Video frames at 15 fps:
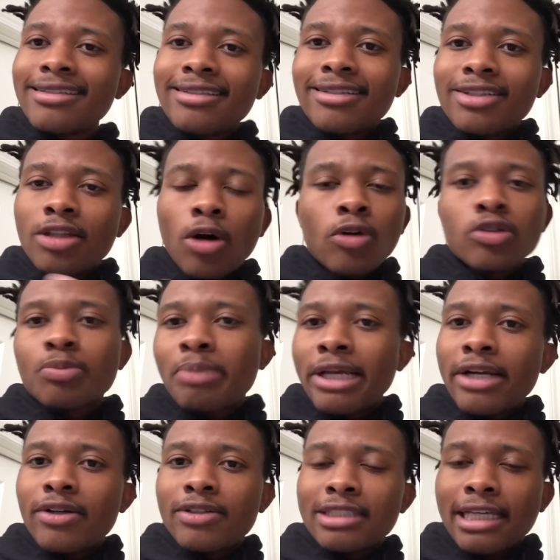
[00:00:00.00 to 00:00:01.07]
those
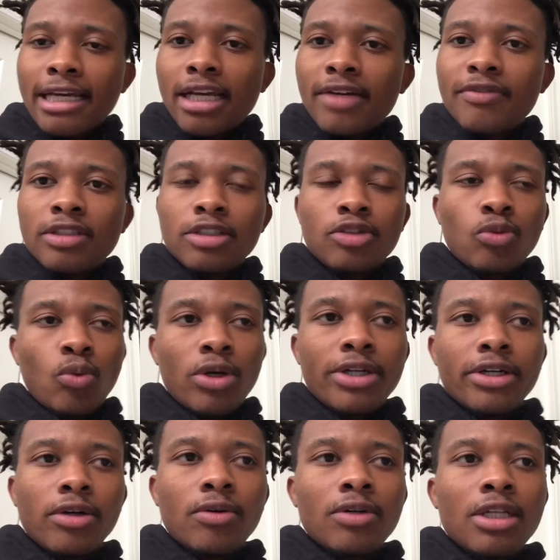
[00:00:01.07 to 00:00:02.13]
parents have it as
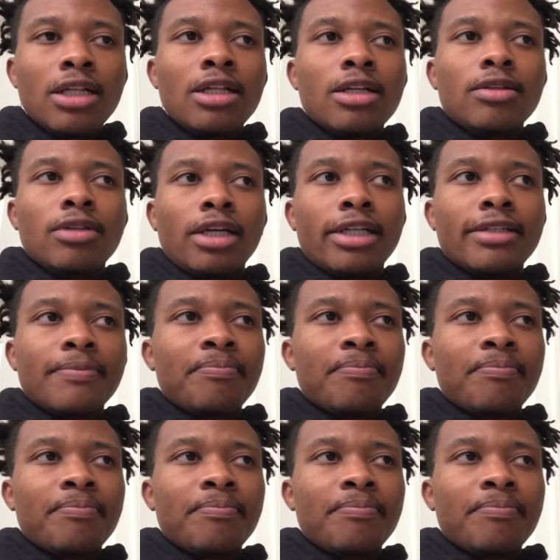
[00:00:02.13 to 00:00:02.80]
well. Like,